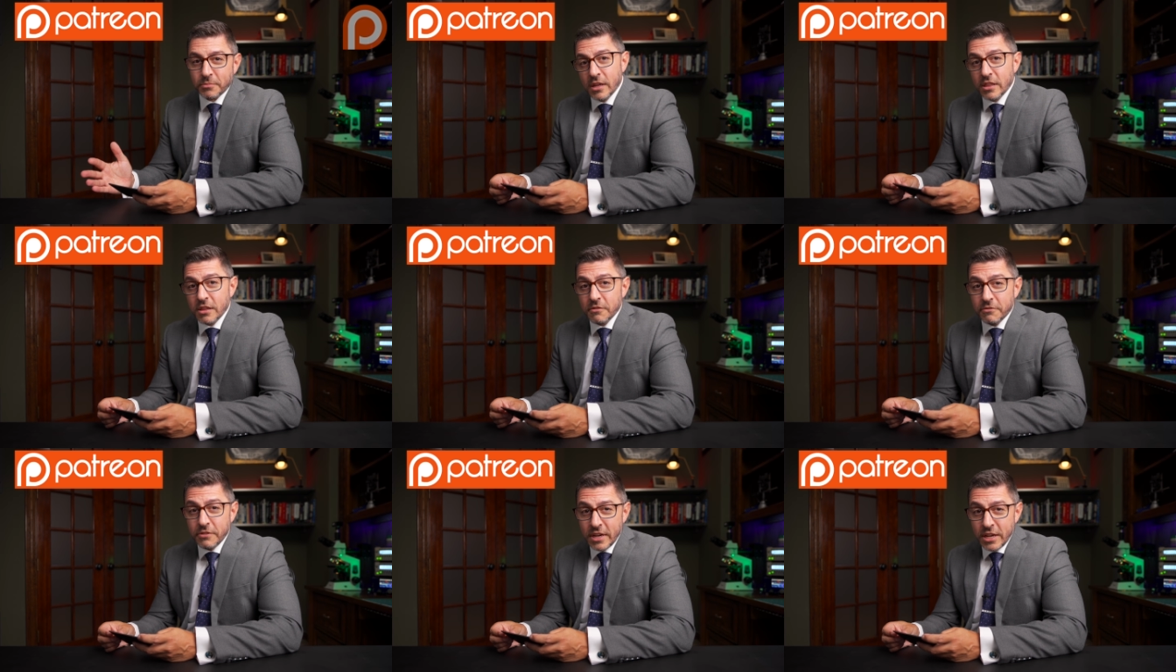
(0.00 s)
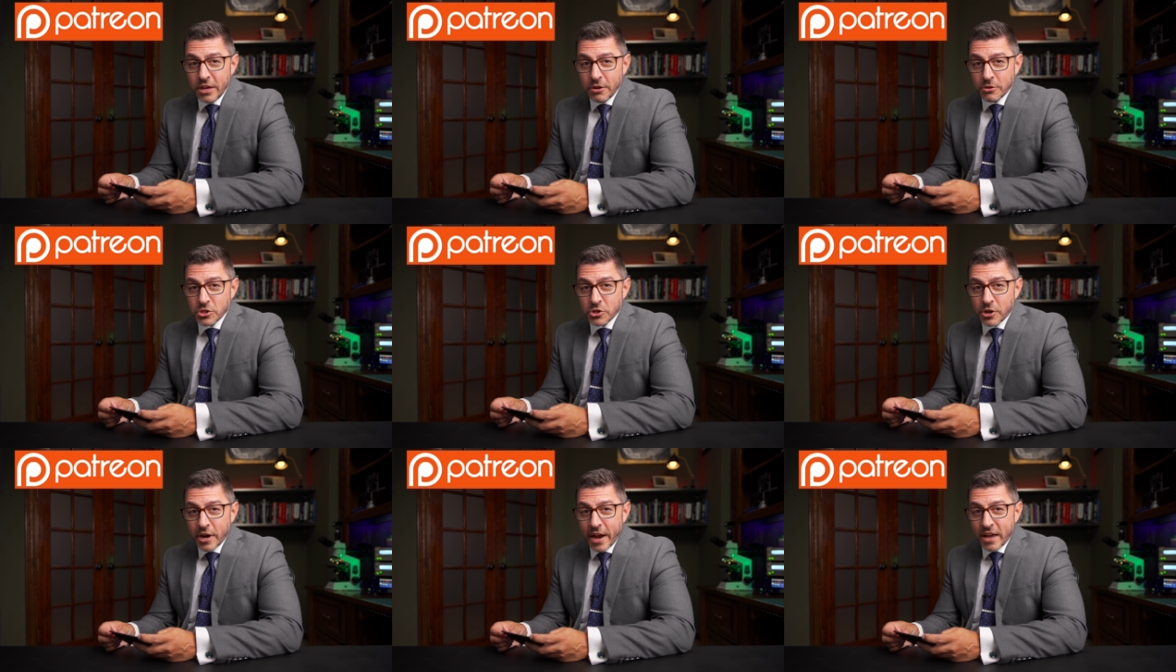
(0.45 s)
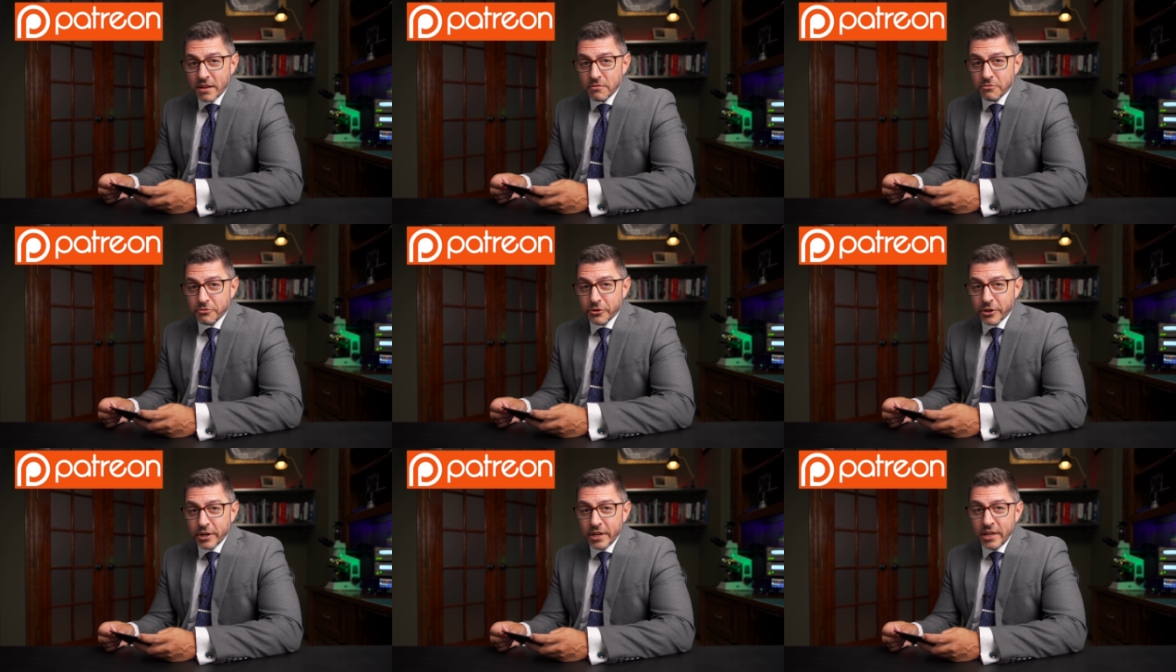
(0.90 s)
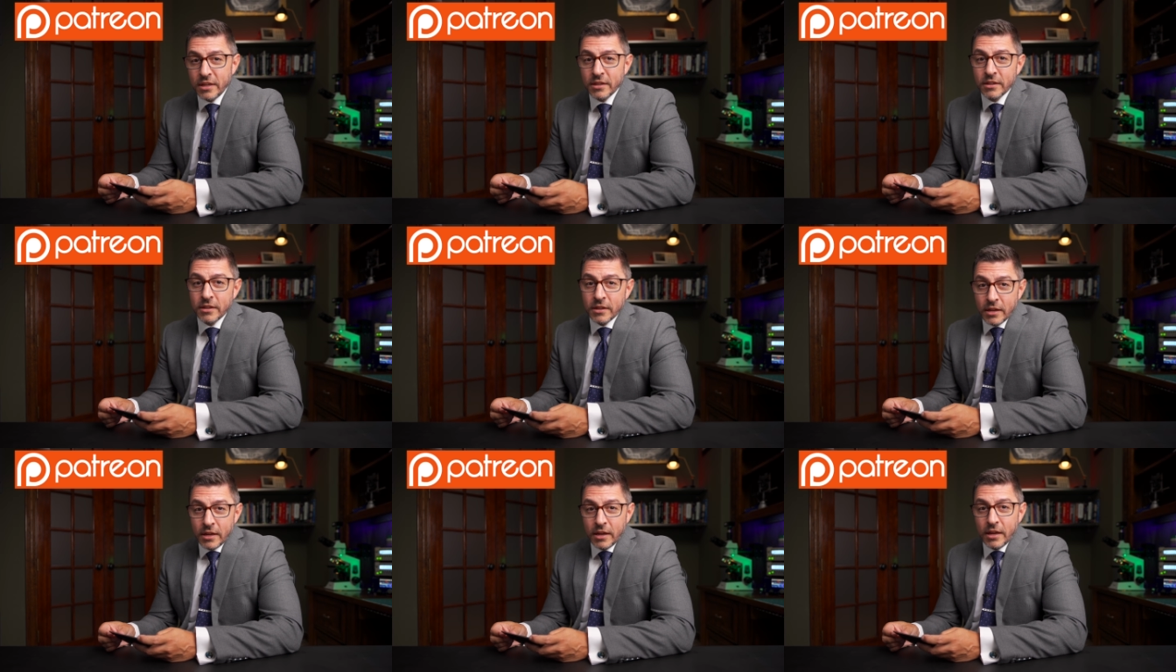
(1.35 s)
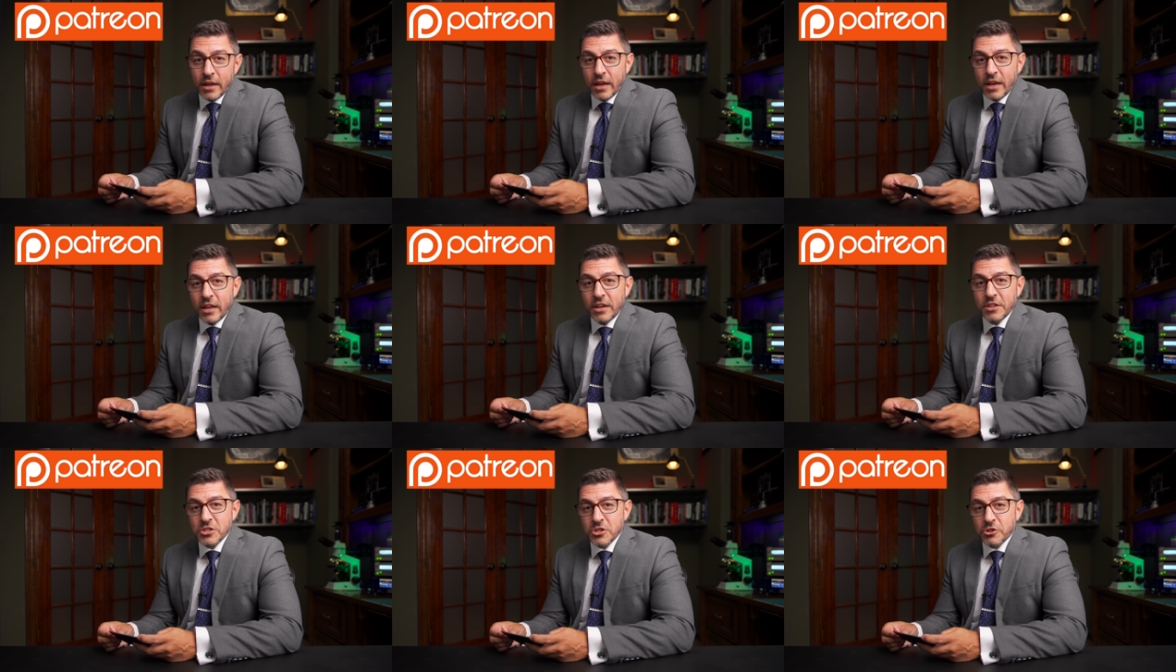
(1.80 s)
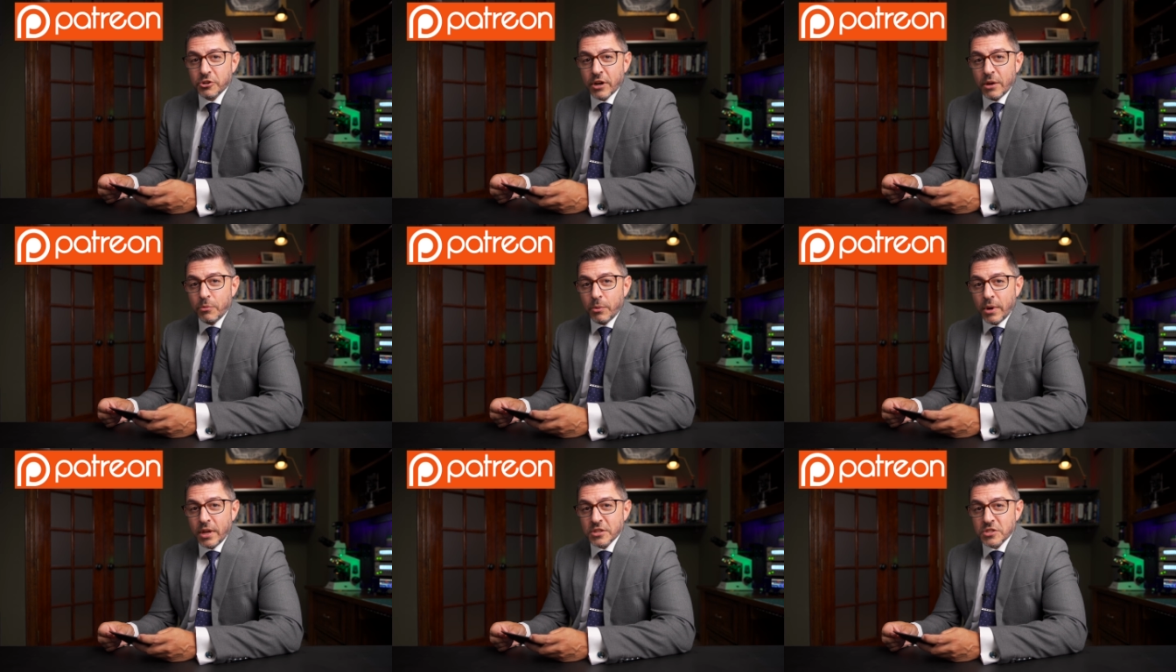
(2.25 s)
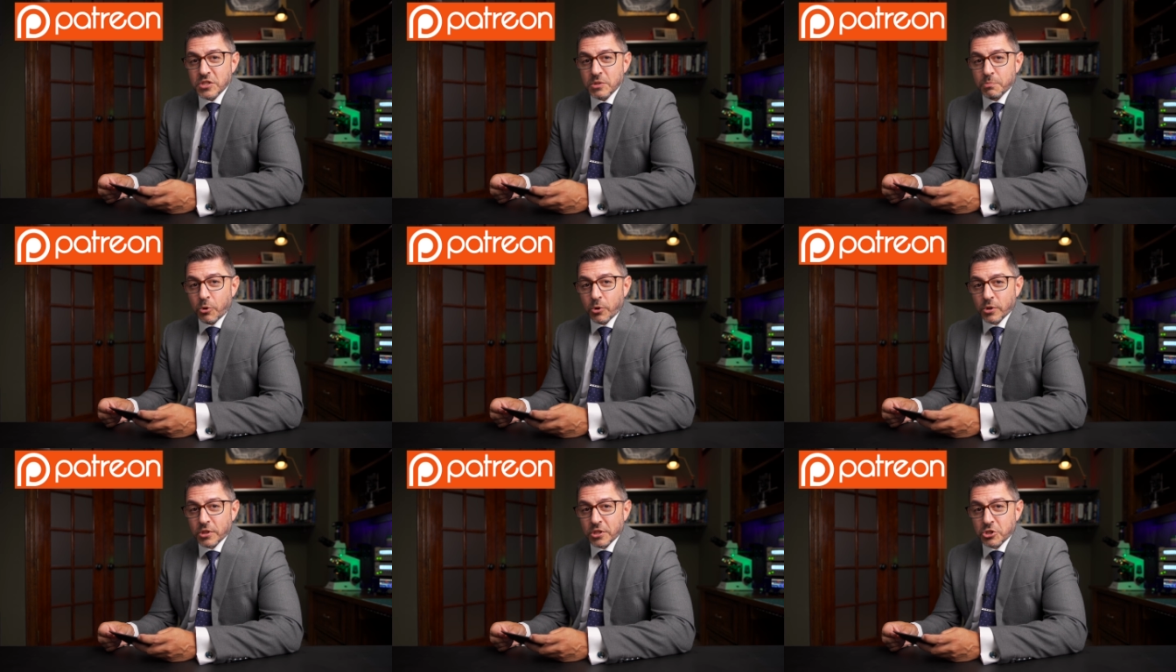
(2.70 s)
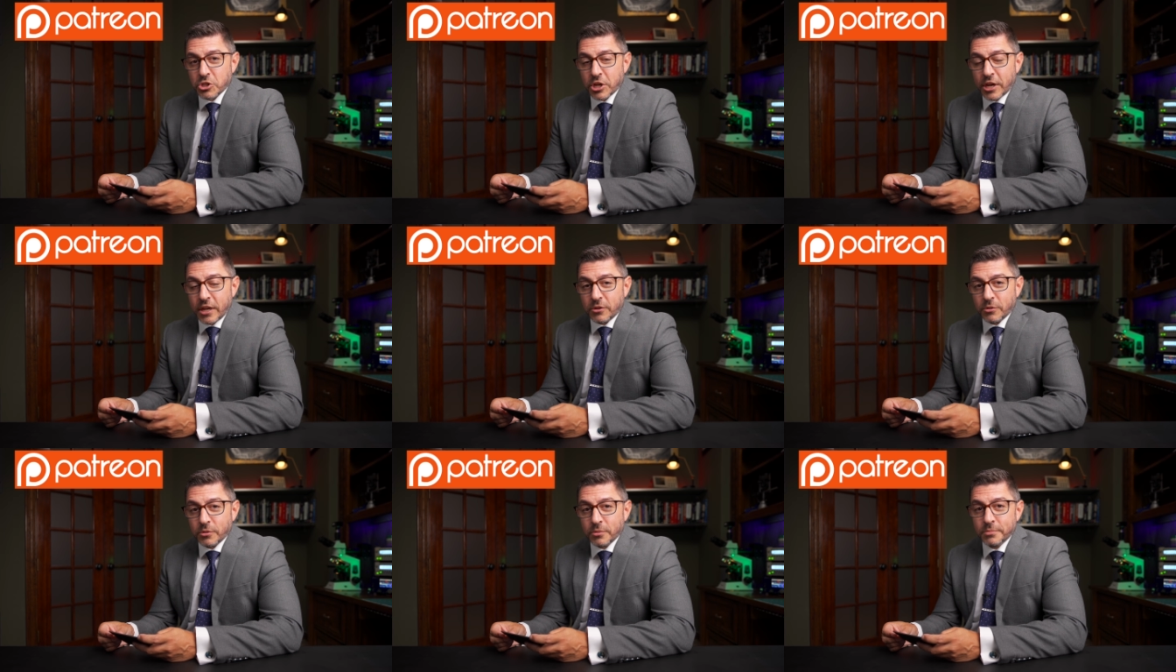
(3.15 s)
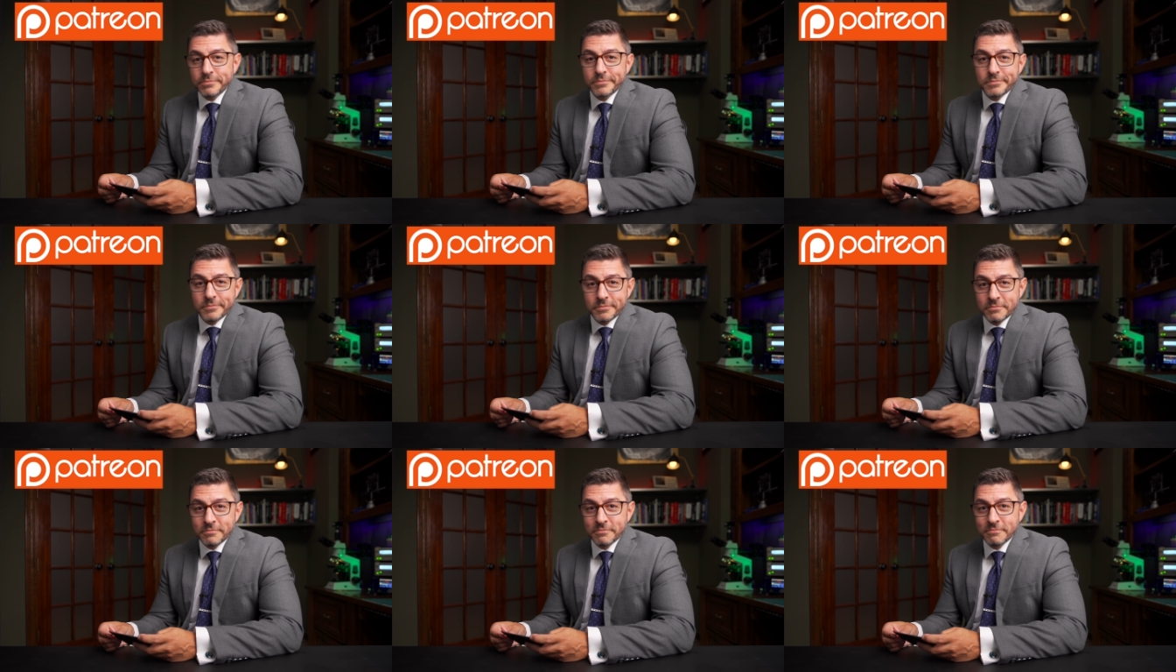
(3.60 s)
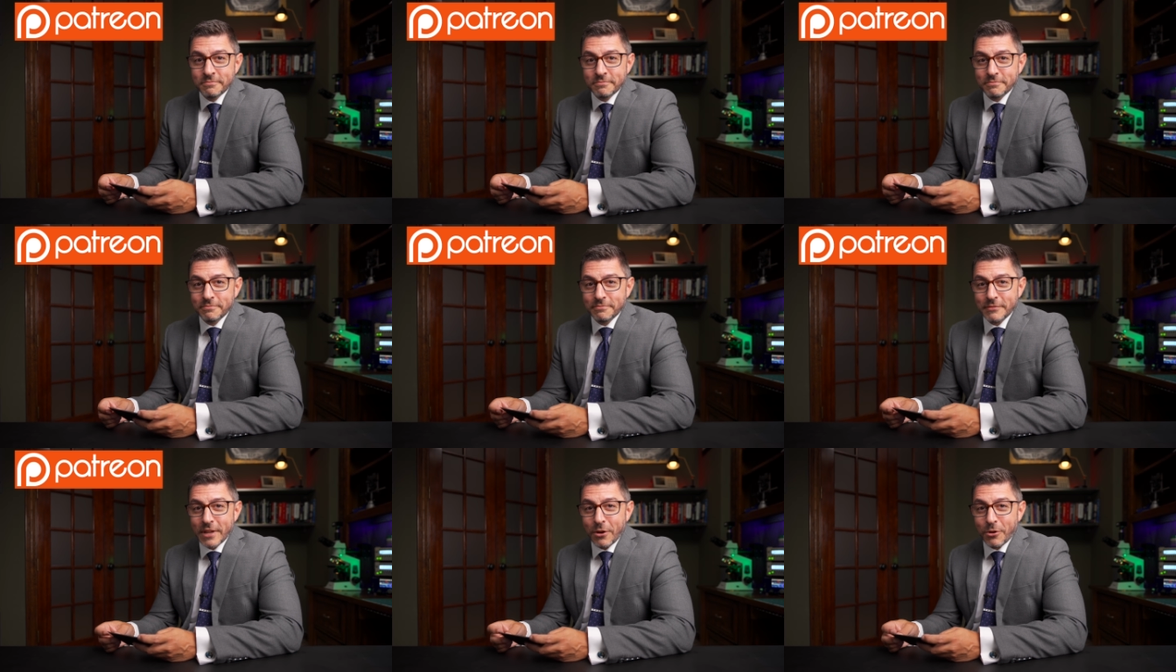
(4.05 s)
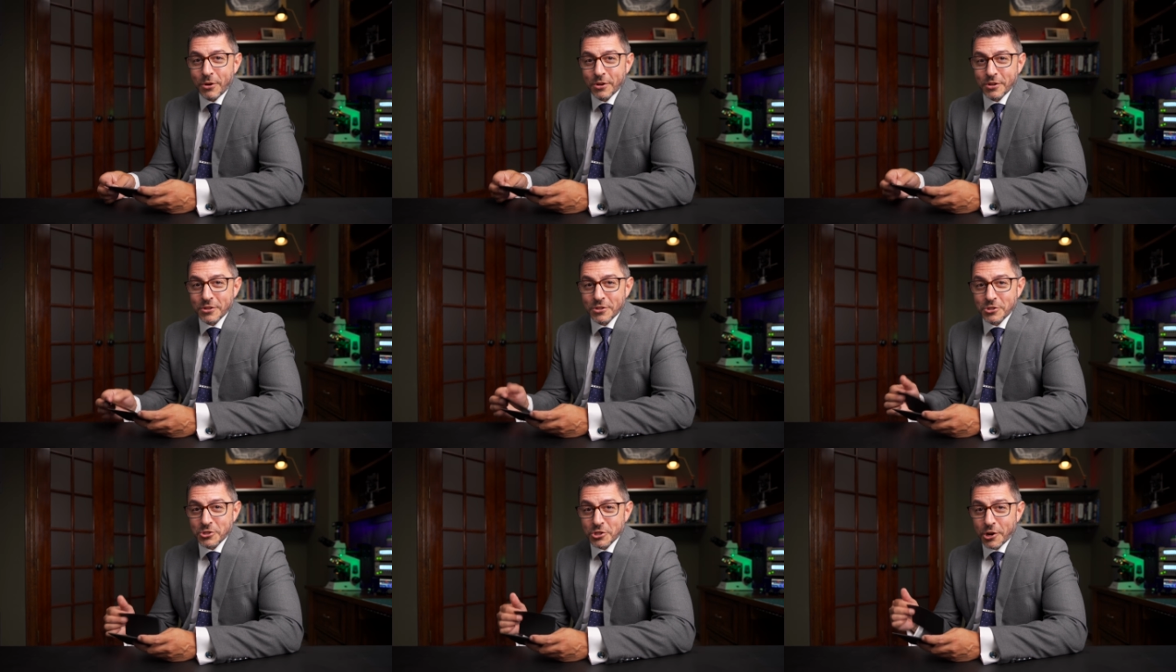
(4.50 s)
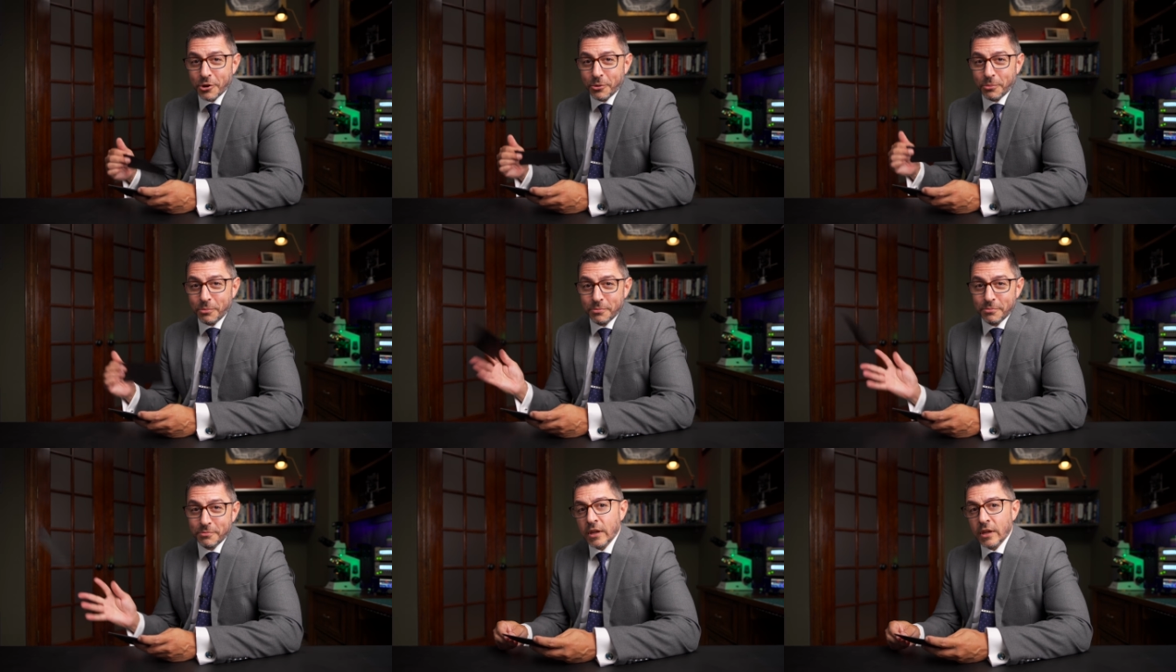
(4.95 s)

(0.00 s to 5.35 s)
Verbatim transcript: The videos are ad-free, and it's a great way to support the channel. Now on to the show.